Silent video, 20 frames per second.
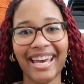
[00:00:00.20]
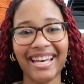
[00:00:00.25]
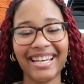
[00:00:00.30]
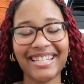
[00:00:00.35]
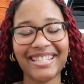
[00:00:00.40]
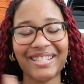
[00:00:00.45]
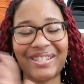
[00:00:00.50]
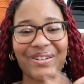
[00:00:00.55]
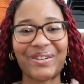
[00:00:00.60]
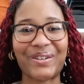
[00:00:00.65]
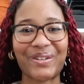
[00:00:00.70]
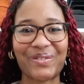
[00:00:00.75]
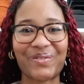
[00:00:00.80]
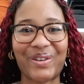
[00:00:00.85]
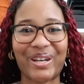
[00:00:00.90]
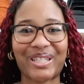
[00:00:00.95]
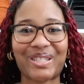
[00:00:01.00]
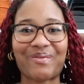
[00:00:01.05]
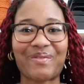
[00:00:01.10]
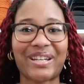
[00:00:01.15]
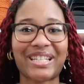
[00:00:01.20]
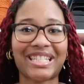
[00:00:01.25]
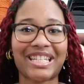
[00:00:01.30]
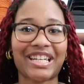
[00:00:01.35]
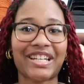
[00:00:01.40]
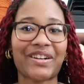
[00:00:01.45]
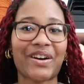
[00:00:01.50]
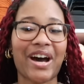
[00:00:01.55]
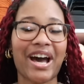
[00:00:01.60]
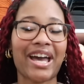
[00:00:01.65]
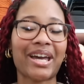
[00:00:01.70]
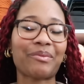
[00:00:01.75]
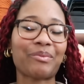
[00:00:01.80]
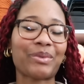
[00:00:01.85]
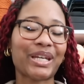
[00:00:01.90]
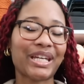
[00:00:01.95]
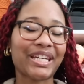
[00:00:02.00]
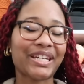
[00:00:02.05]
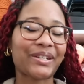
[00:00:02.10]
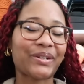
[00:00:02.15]
guys, welcome back to my channel. I am
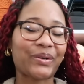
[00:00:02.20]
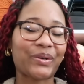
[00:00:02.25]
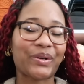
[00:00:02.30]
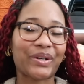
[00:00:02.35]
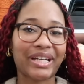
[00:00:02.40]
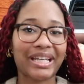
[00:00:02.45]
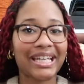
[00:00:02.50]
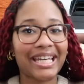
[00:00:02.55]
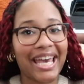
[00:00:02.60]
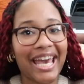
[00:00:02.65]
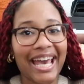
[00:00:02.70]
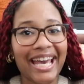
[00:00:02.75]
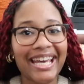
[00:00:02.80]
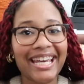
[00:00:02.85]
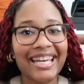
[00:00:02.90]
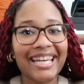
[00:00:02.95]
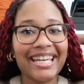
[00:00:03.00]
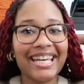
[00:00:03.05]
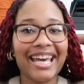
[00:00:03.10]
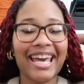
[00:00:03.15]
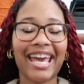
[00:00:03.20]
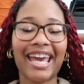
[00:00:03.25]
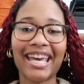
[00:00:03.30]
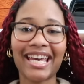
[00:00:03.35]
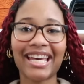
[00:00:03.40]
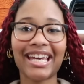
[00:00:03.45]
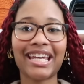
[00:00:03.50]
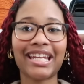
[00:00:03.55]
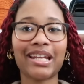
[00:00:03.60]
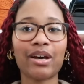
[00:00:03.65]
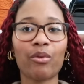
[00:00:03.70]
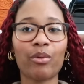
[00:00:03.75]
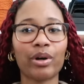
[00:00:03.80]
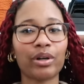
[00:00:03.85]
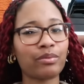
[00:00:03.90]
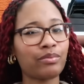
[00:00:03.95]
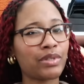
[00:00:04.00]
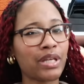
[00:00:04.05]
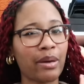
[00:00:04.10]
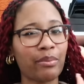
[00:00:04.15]
Kaye or Kaye, and
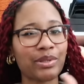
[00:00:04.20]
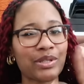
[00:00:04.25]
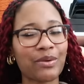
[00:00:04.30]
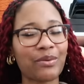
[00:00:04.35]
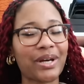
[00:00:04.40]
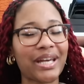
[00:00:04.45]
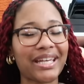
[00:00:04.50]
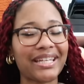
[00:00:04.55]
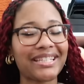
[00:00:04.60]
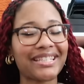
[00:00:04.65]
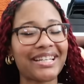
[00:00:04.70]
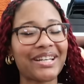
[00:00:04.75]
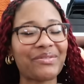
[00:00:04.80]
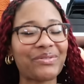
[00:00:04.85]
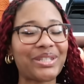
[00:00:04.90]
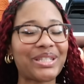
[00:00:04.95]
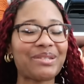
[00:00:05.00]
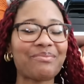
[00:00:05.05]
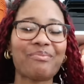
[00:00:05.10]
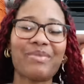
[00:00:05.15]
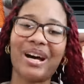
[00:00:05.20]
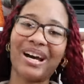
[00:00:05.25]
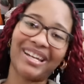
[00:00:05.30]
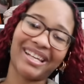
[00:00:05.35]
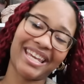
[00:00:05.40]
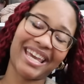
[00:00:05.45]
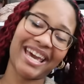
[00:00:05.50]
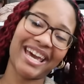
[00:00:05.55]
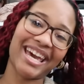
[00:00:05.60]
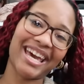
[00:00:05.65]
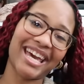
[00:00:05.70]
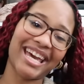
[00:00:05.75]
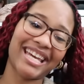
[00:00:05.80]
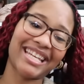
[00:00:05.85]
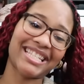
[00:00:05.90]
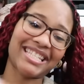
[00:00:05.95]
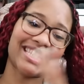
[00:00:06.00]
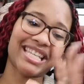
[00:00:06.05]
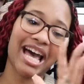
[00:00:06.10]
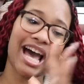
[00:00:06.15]
welcome to episode 8 of this
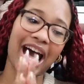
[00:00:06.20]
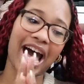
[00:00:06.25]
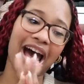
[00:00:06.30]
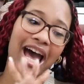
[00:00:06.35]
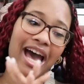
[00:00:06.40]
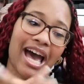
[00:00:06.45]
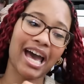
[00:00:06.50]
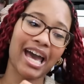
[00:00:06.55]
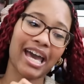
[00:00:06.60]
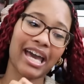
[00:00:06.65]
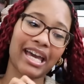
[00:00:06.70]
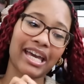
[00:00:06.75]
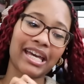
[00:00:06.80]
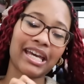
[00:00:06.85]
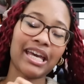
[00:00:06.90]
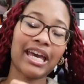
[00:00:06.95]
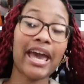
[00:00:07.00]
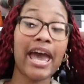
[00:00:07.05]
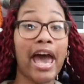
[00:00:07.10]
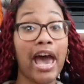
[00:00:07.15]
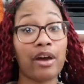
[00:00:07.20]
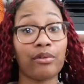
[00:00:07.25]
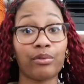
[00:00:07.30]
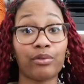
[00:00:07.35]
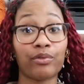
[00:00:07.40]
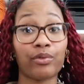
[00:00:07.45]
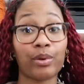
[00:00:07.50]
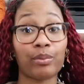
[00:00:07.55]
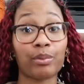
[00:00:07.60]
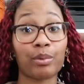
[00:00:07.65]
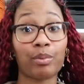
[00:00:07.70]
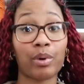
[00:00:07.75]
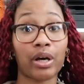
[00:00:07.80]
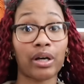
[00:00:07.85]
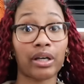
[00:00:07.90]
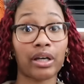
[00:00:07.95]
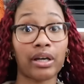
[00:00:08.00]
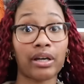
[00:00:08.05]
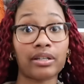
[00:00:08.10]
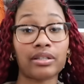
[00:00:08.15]
podcast. I haven't filmed a
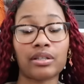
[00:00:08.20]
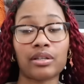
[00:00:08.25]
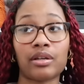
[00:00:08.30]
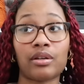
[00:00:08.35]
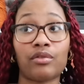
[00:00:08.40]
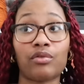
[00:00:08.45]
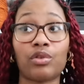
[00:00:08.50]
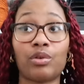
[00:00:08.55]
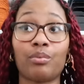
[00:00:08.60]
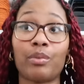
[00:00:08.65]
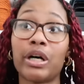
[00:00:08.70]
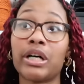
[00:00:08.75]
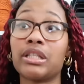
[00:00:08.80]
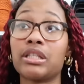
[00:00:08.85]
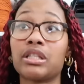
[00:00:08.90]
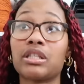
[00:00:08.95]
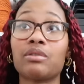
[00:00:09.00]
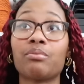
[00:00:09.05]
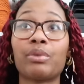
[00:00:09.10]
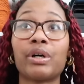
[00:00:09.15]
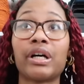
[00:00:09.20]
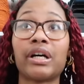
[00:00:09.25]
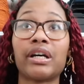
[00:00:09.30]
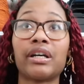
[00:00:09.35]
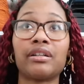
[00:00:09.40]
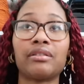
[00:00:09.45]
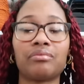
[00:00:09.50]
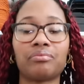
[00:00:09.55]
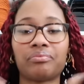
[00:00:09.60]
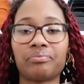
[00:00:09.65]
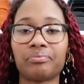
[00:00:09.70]
podcast in a few months, but